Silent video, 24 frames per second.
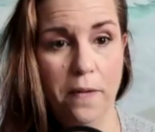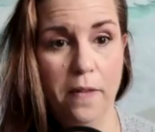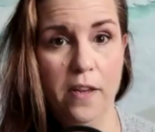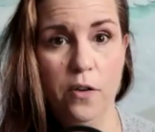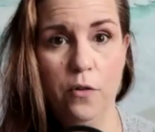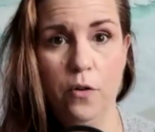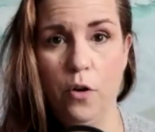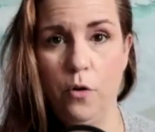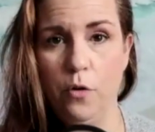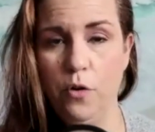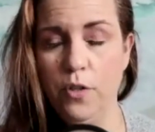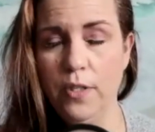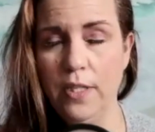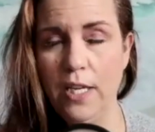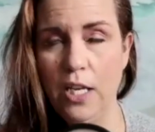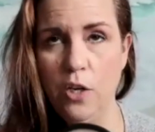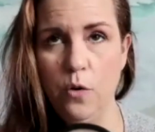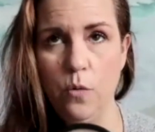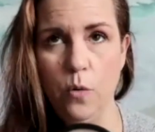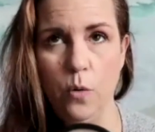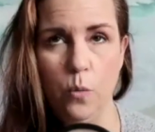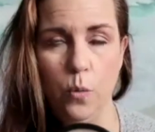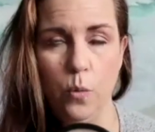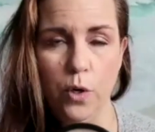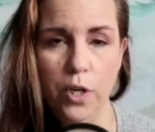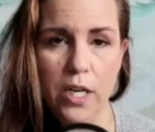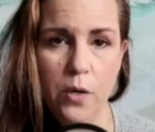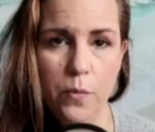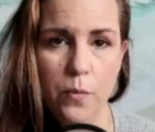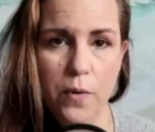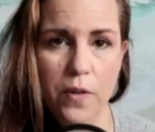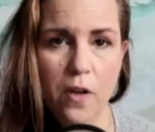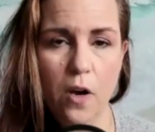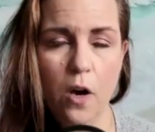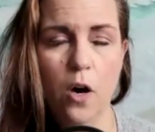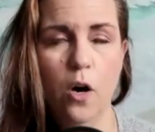you know, you said you were working
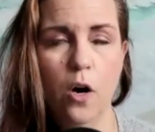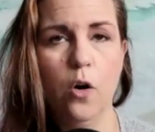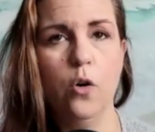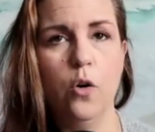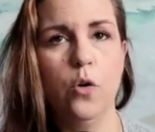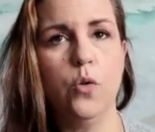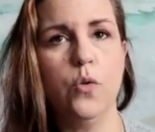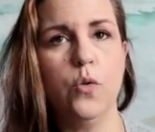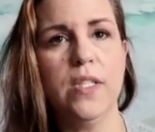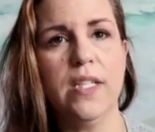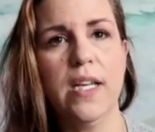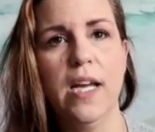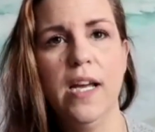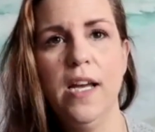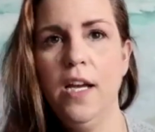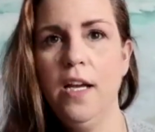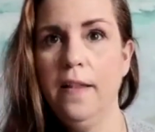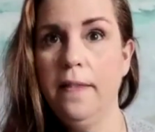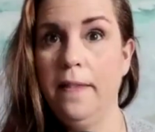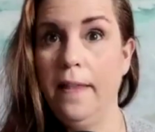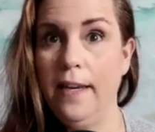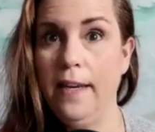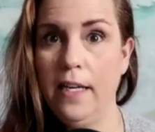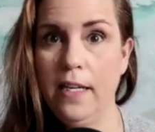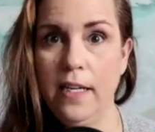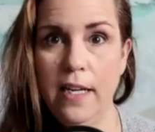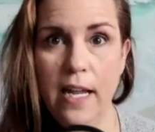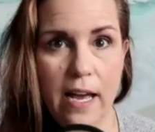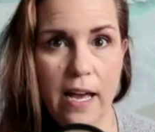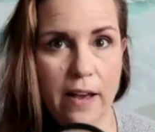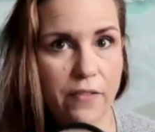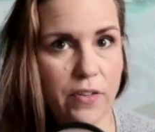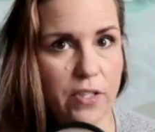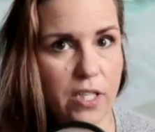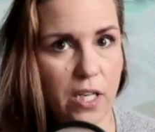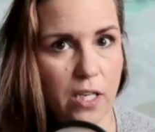with a host, they didn't
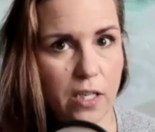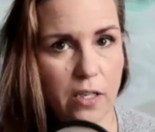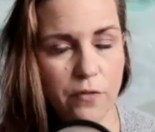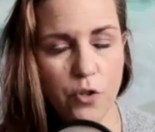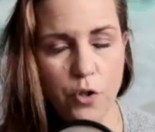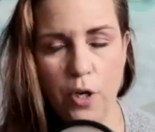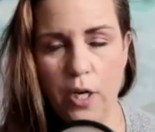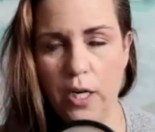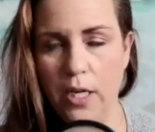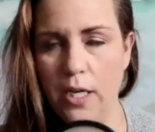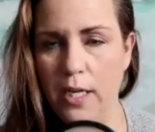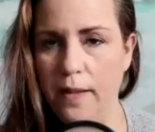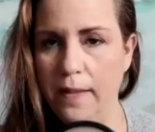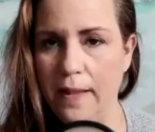have a ton of training.